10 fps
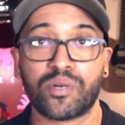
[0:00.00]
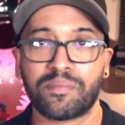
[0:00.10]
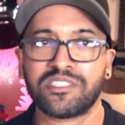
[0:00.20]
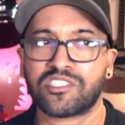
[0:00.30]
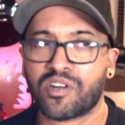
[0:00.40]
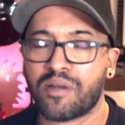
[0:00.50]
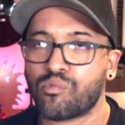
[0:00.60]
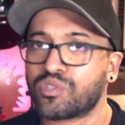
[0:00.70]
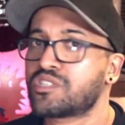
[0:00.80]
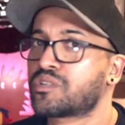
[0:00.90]
Instagram
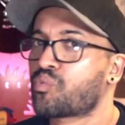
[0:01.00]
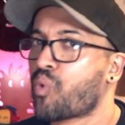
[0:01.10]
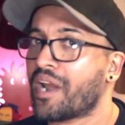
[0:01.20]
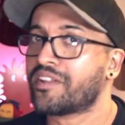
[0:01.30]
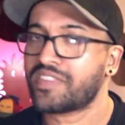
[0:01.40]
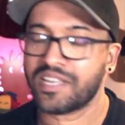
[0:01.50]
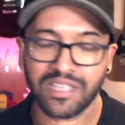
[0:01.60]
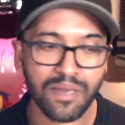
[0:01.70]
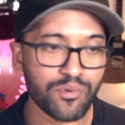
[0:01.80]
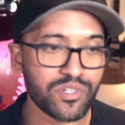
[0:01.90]
wasn't quite a thing at
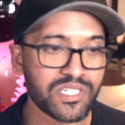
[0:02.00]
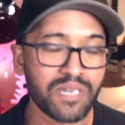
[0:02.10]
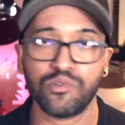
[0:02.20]
that point in time.